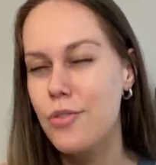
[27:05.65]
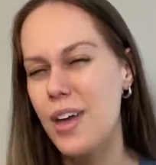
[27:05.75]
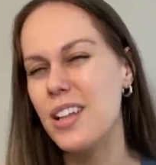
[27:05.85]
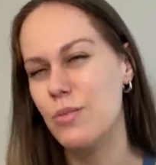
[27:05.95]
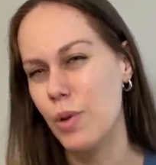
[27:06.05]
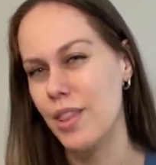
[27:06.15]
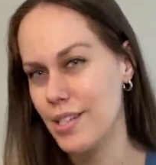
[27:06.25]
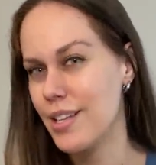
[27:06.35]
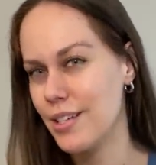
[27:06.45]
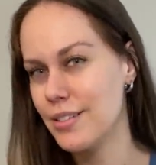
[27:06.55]
That's what
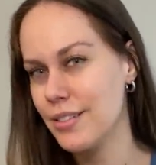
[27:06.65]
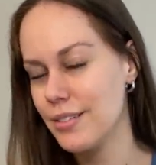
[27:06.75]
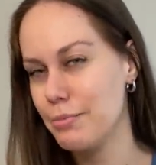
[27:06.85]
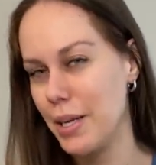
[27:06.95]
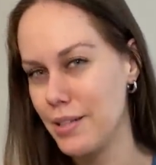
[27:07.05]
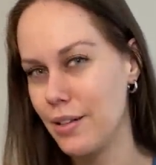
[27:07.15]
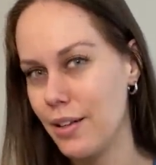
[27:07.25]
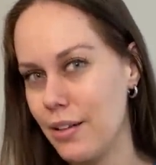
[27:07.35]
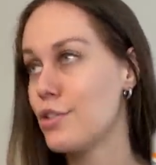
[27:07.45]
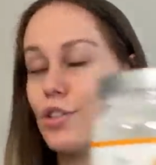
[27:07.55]
this is,
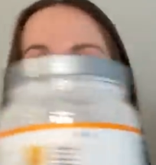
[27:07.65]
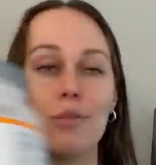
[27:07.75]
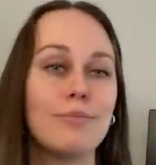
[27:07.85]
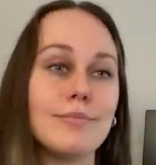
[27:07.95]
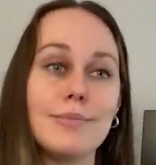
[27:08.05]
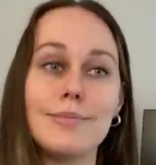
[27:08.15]
basically. So